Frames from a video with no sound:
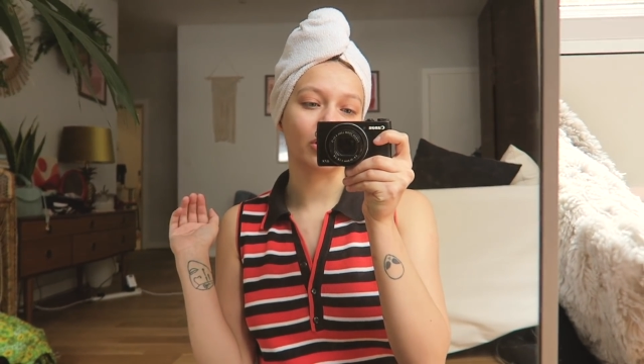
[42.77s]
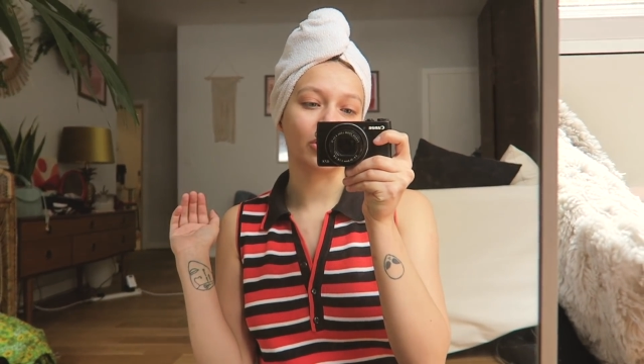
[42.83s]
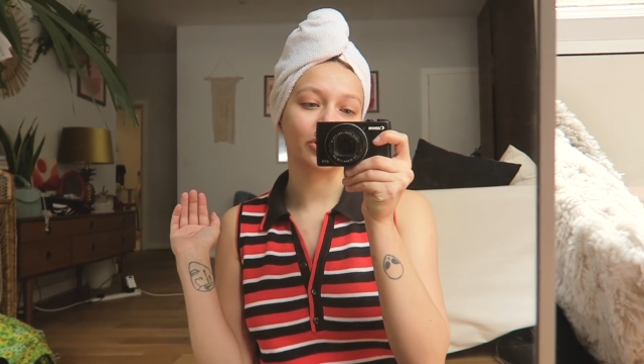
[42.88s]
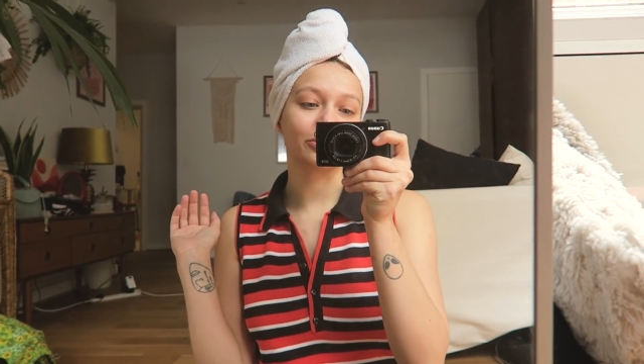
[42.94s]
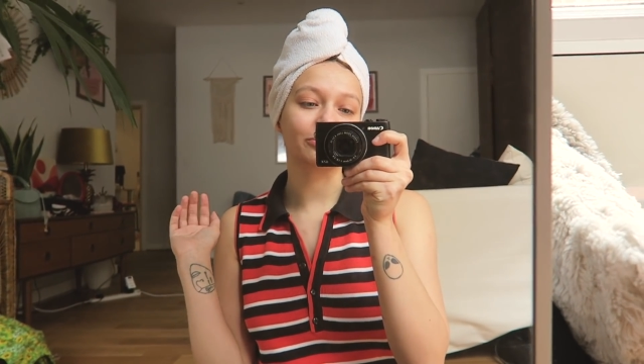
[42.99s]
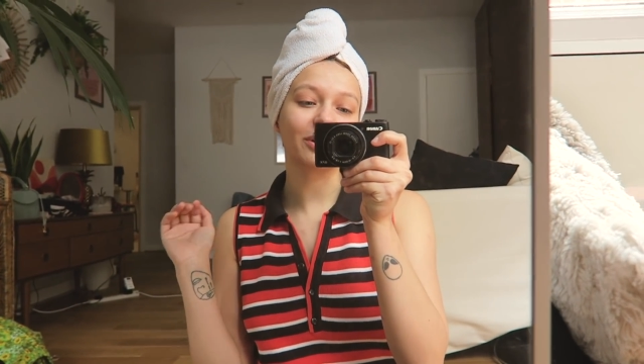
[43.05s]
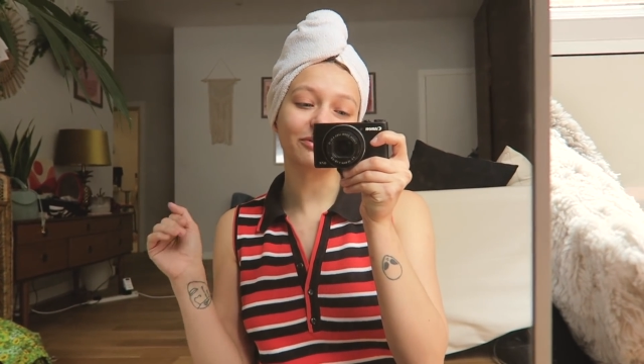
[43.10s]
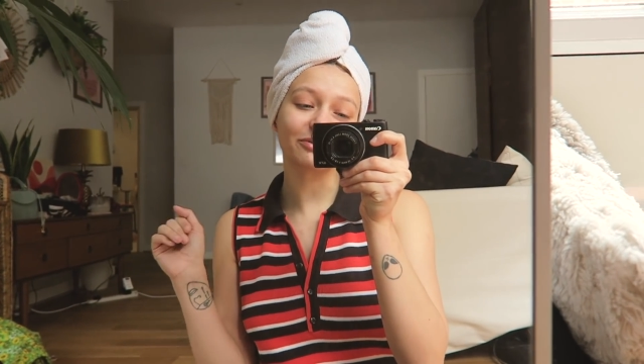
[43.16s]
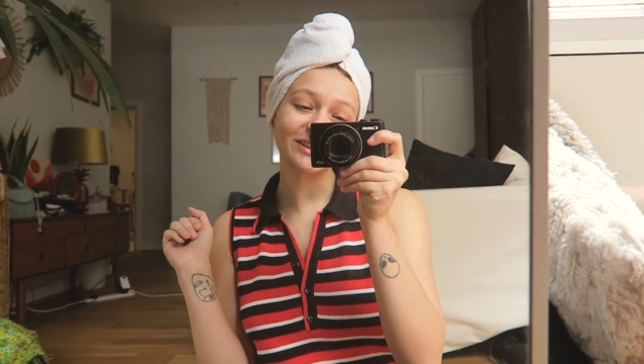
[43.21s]

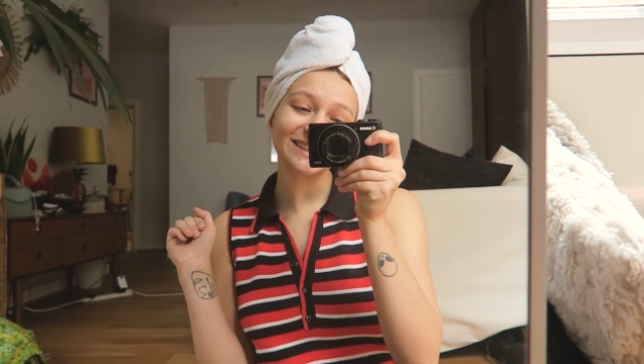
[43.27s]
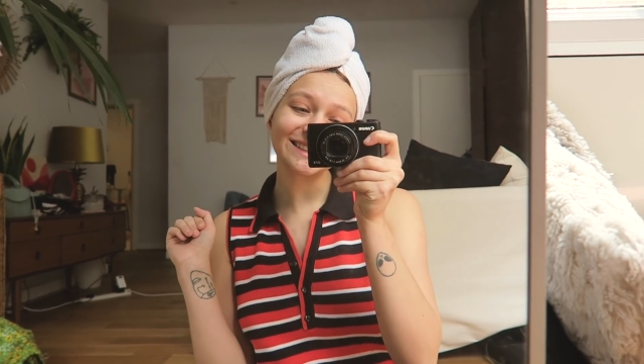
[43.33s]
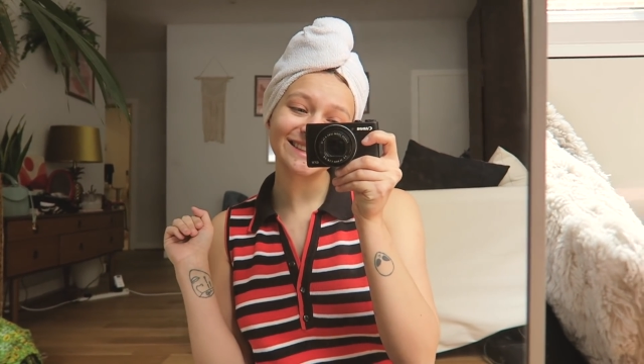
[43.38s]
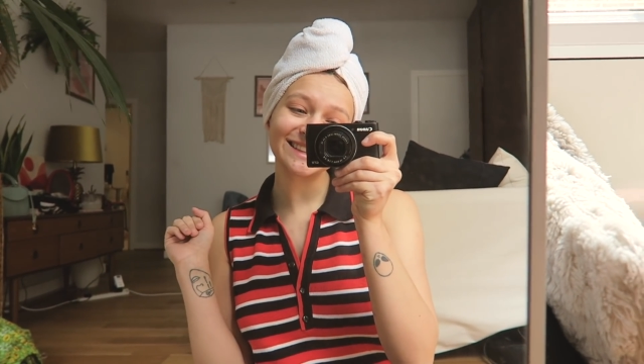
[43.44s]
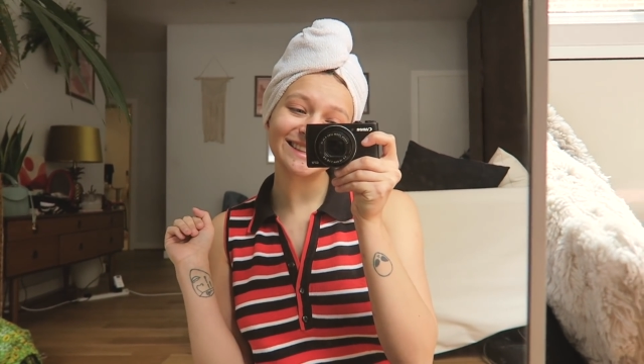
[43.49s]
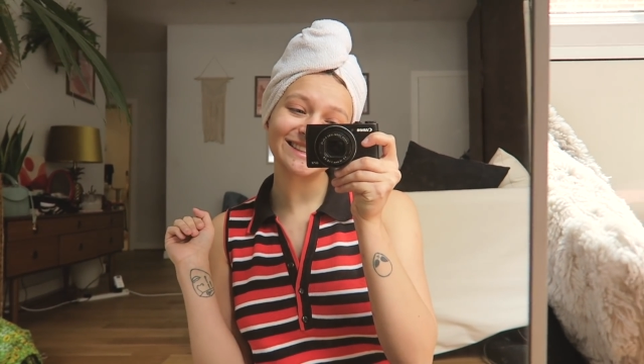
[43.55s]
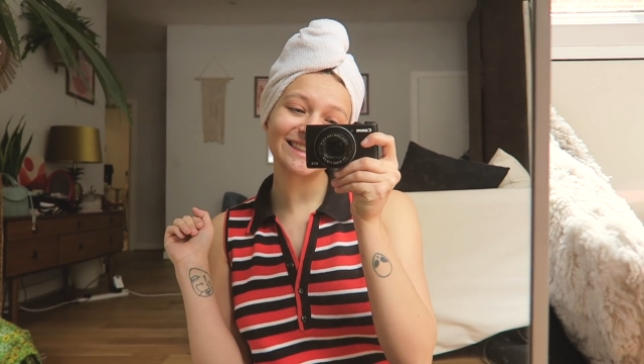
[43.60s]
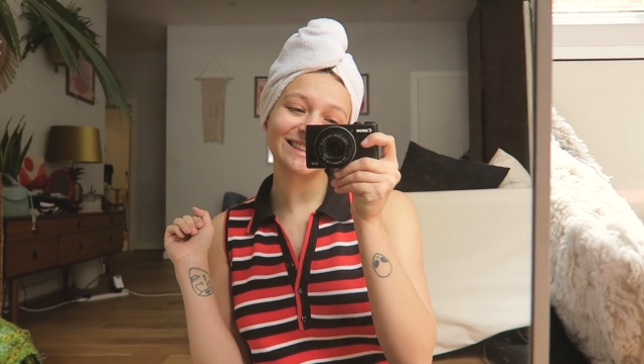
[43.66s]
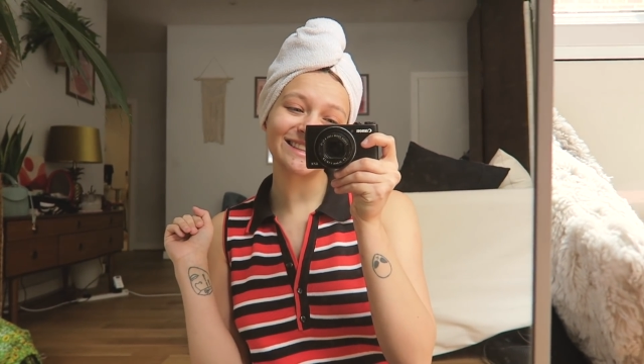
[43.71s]
our
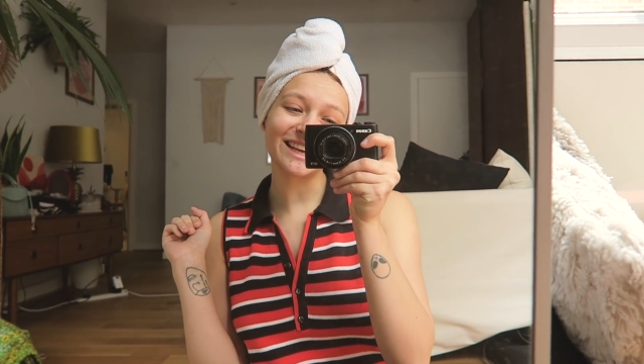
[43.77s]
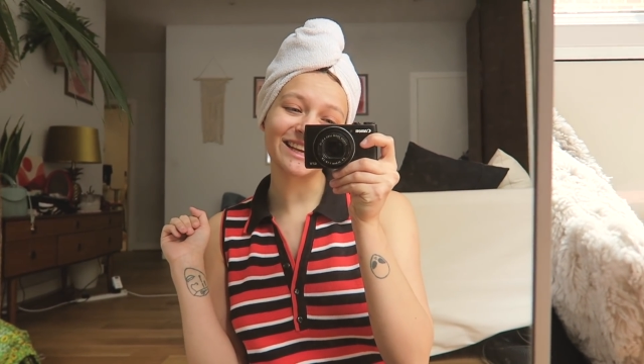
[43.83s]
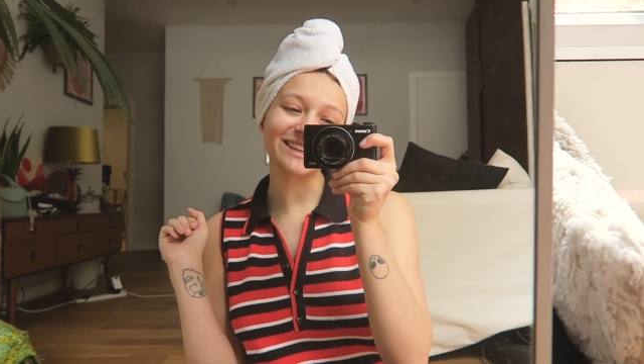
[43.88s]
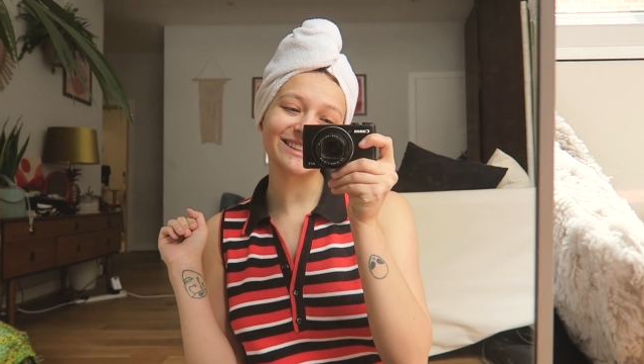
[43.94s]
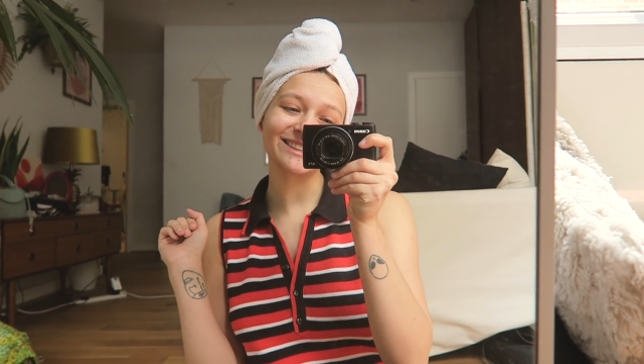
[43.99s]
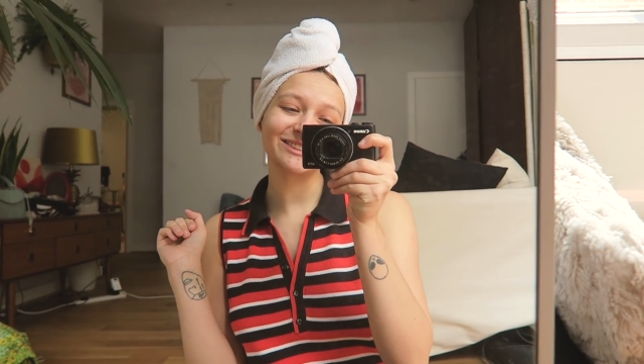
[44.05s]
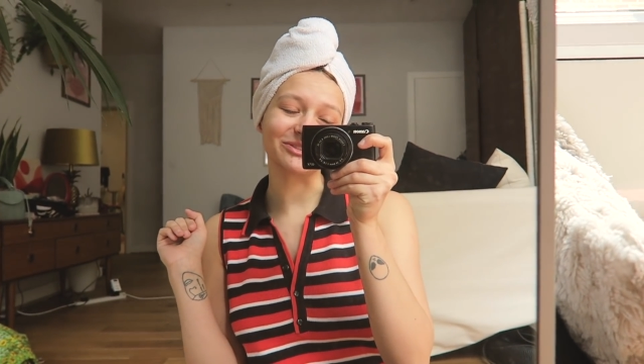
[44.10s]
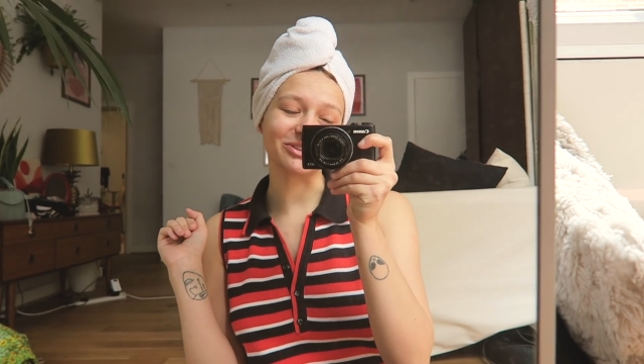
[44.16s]
referencing details,